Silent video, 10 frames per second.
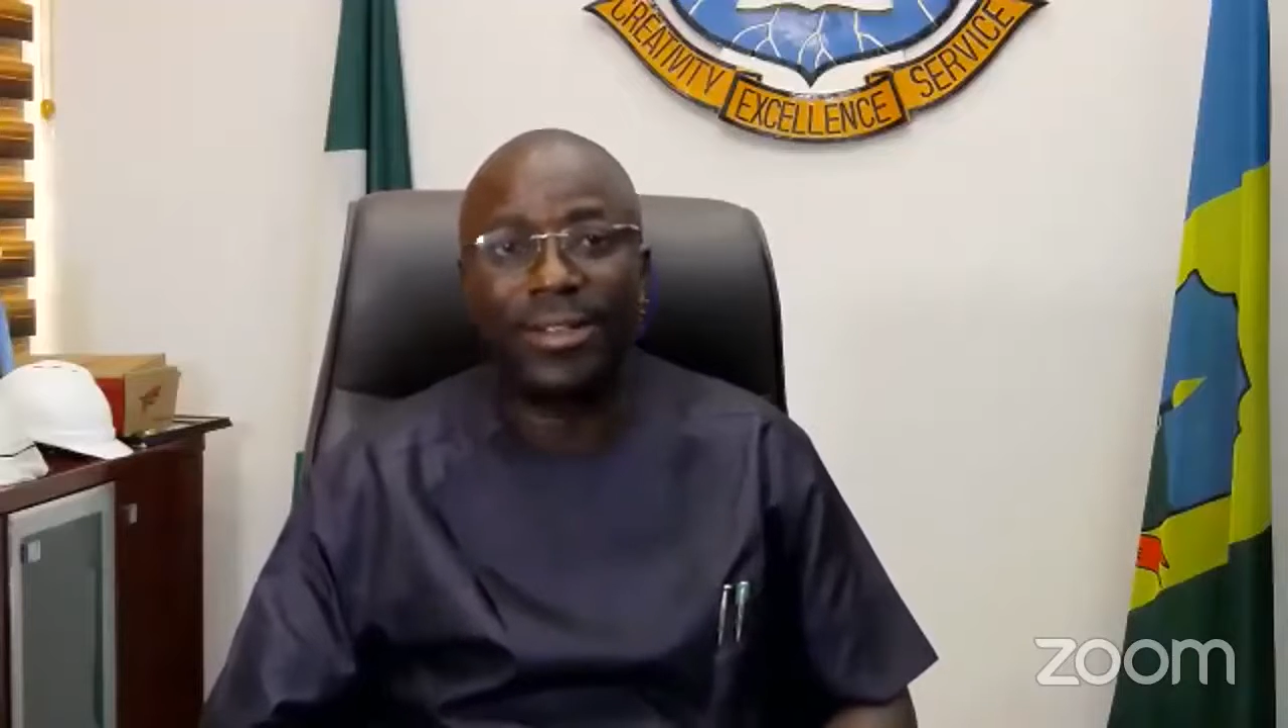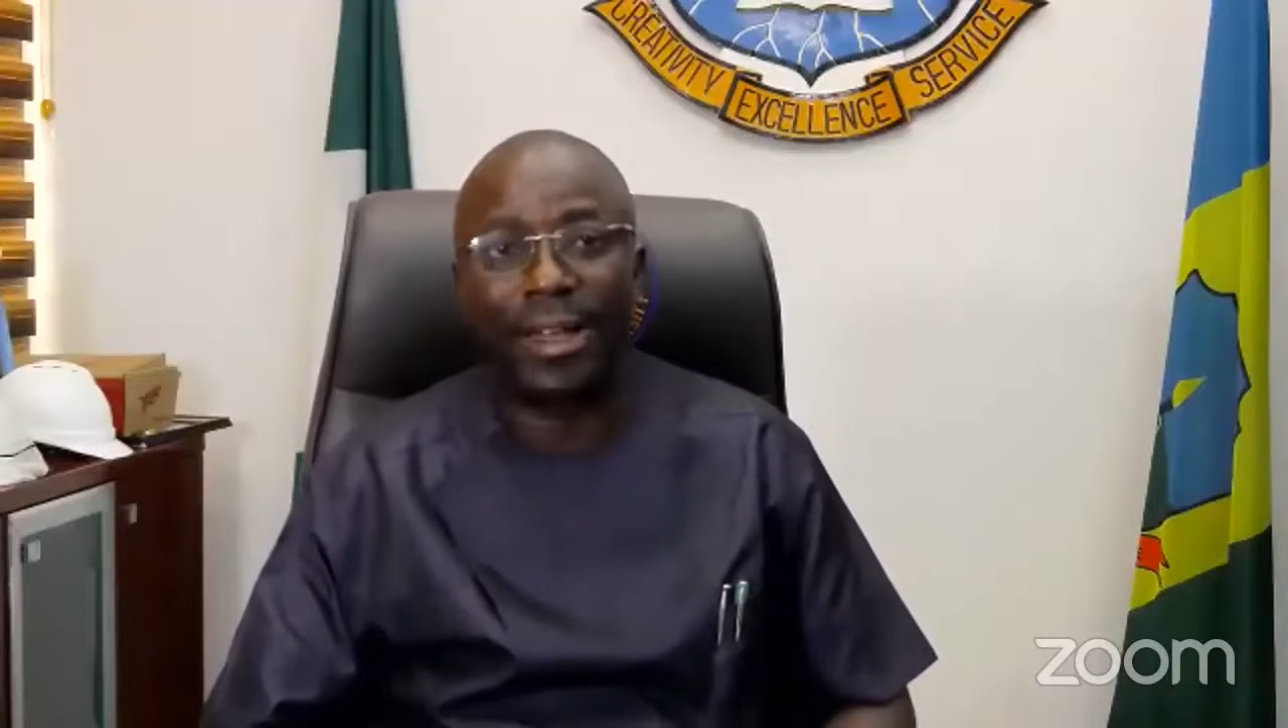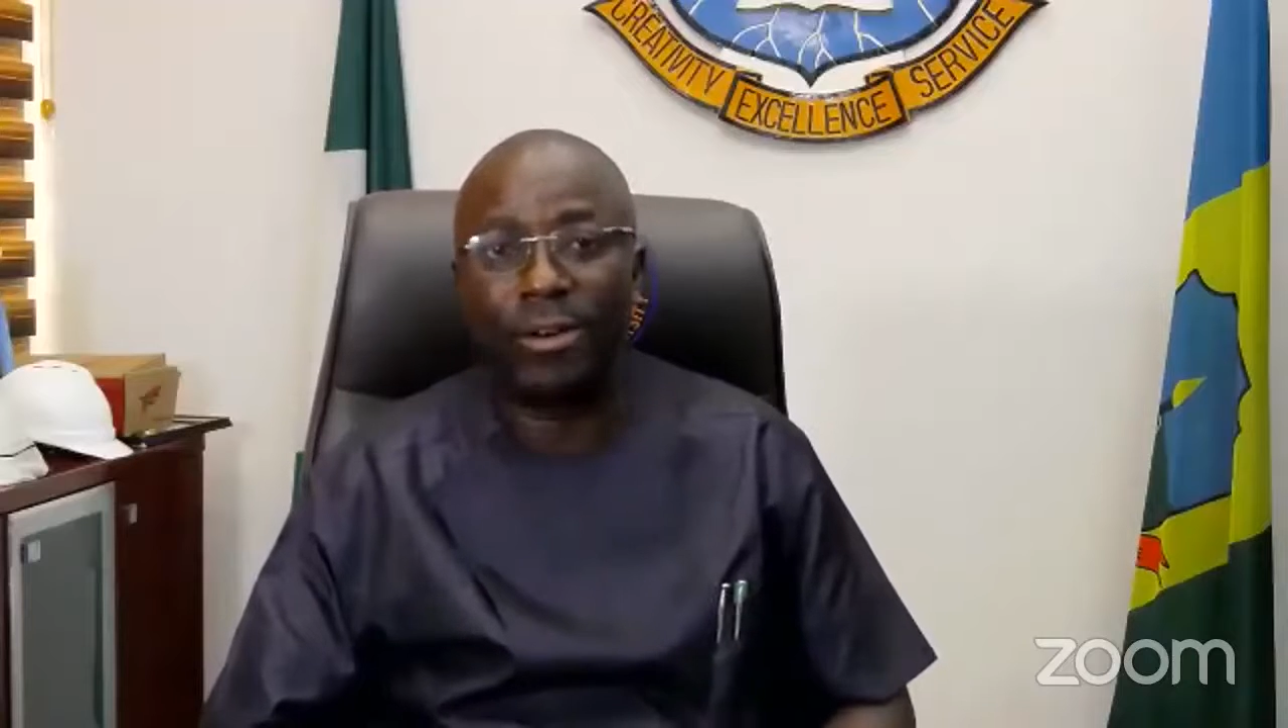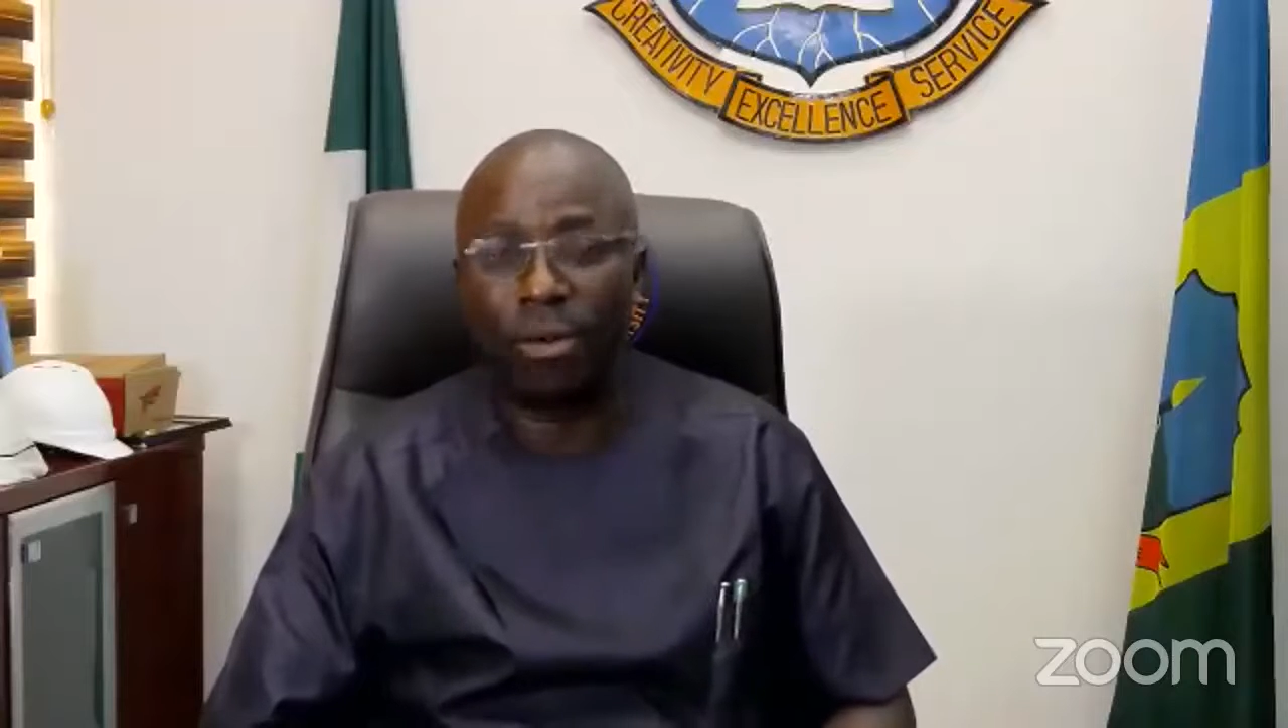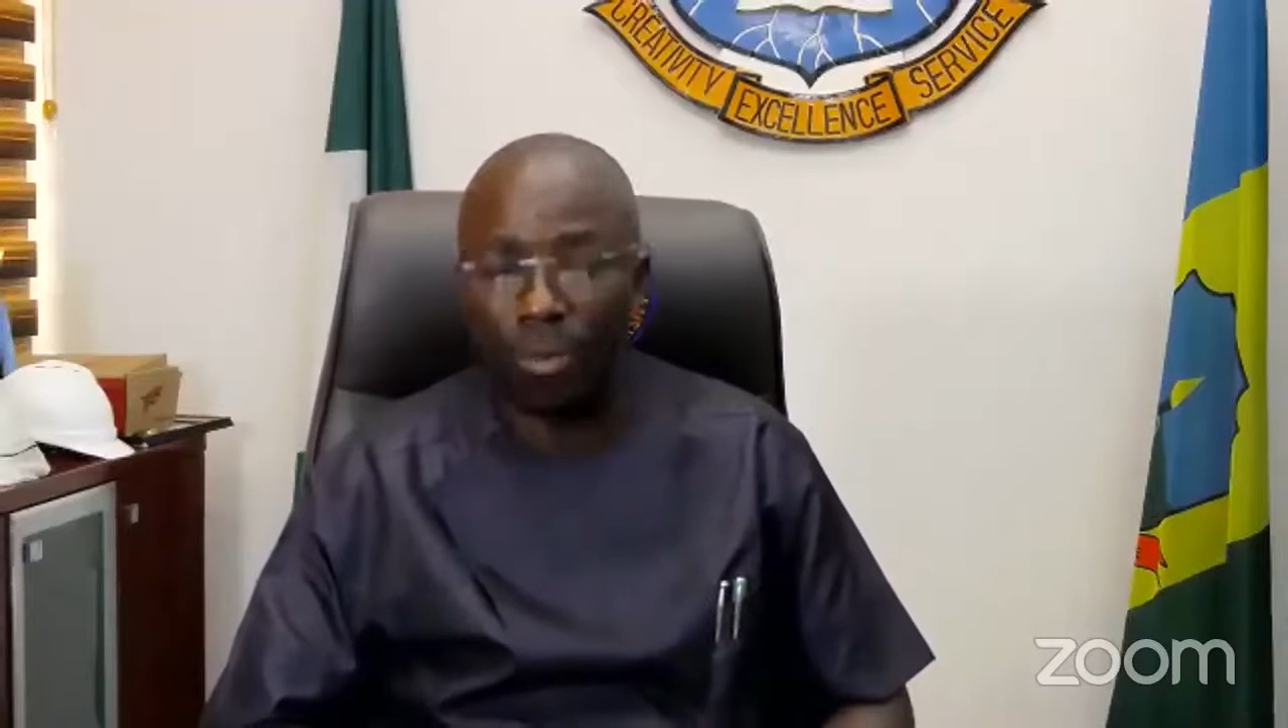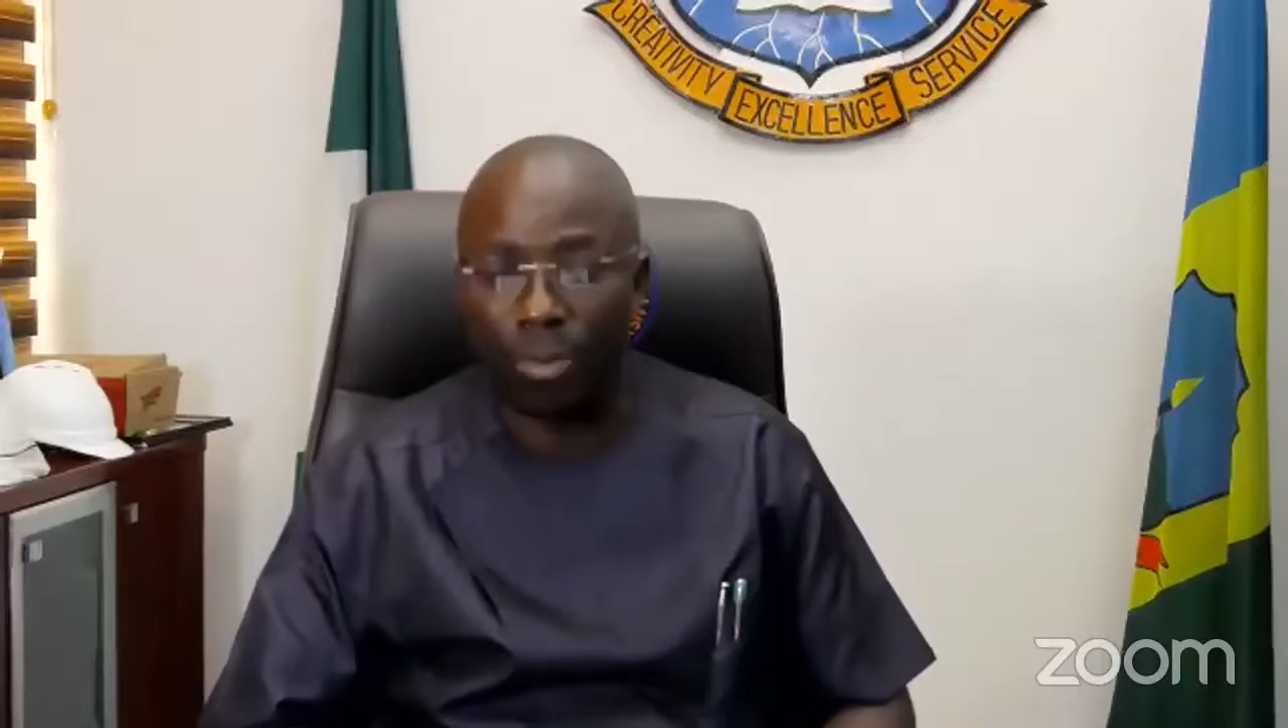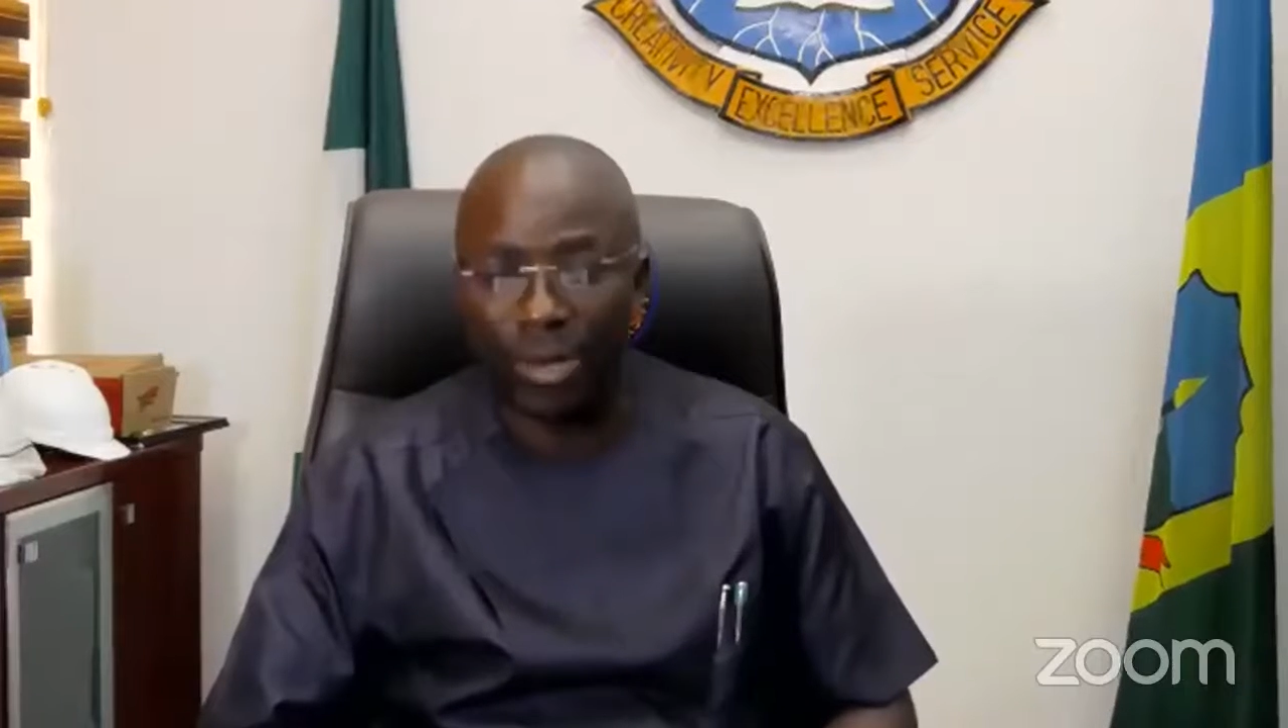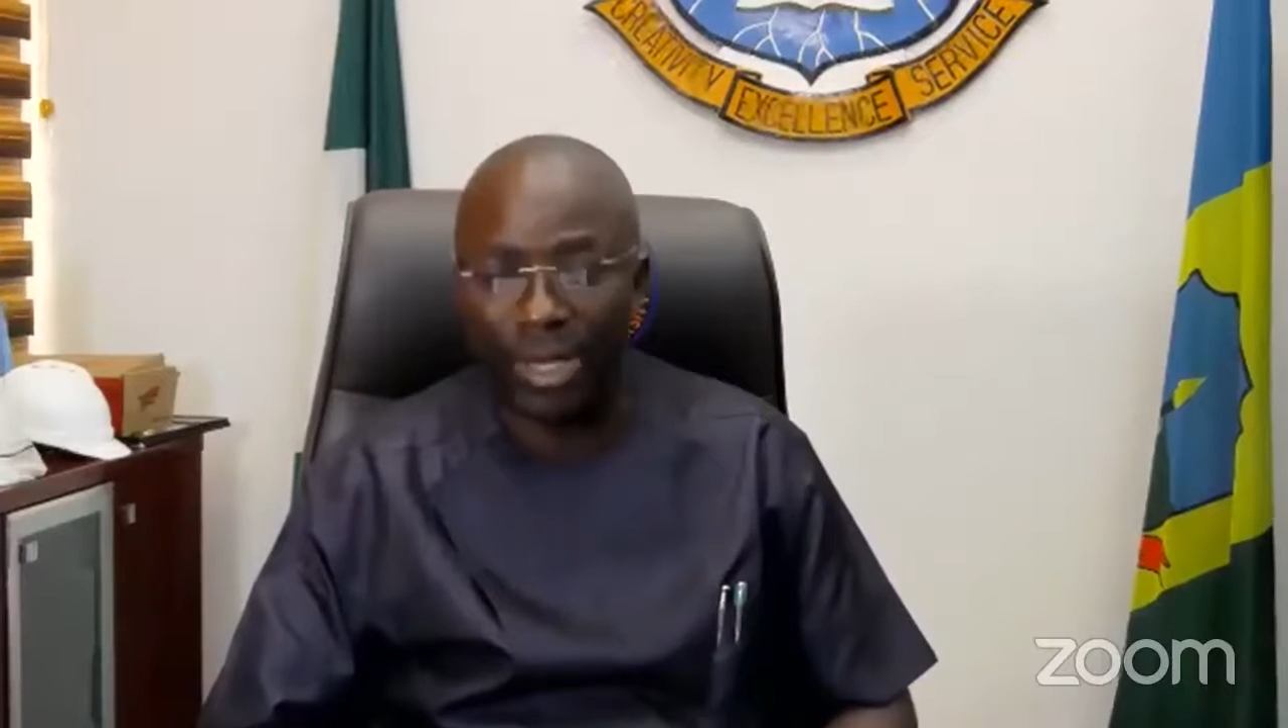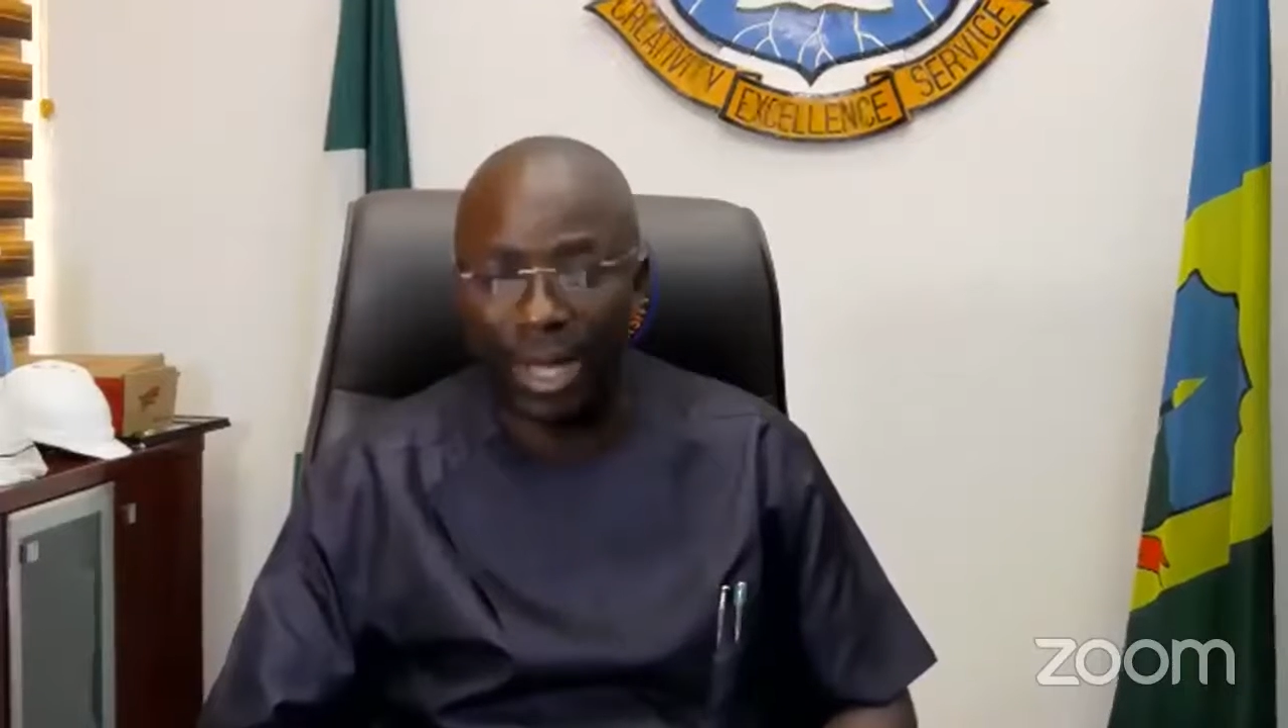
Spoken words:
nobody